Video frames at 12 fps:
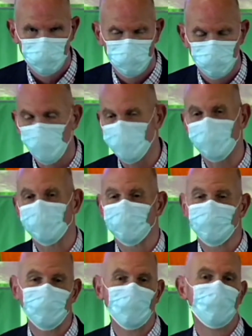Was it
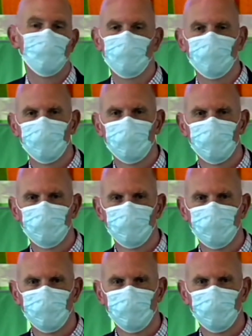simple?
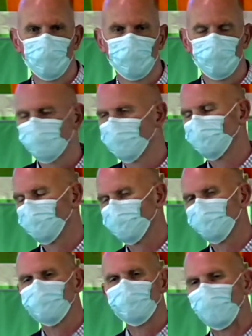Was it
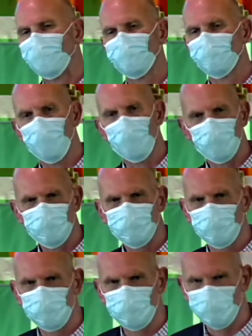just a day at the
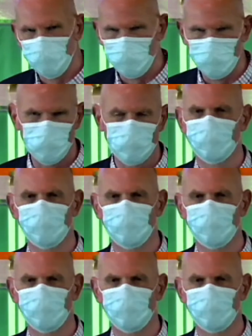hospital and